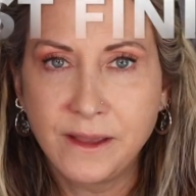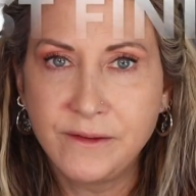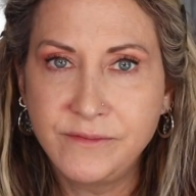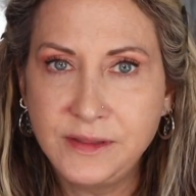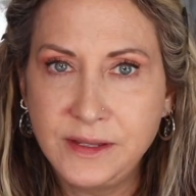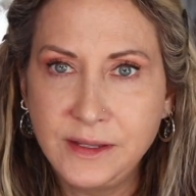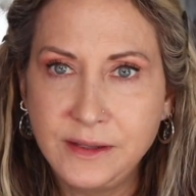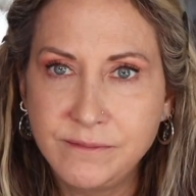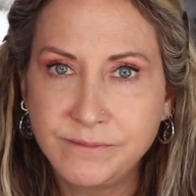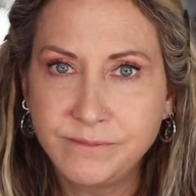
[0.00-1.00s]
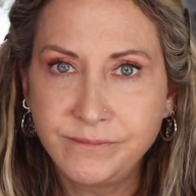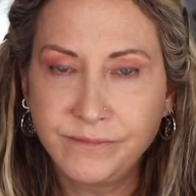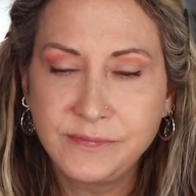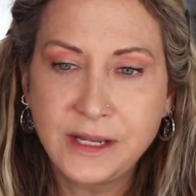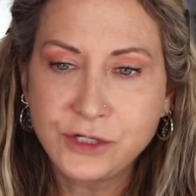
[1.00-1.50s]
of the
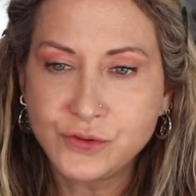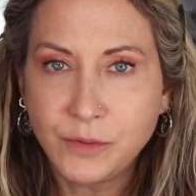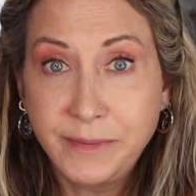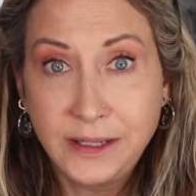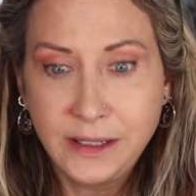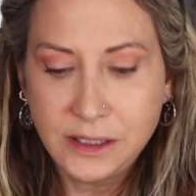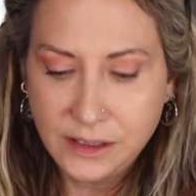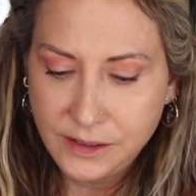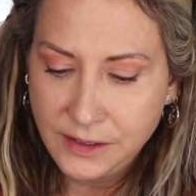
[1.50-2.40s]
natural pink,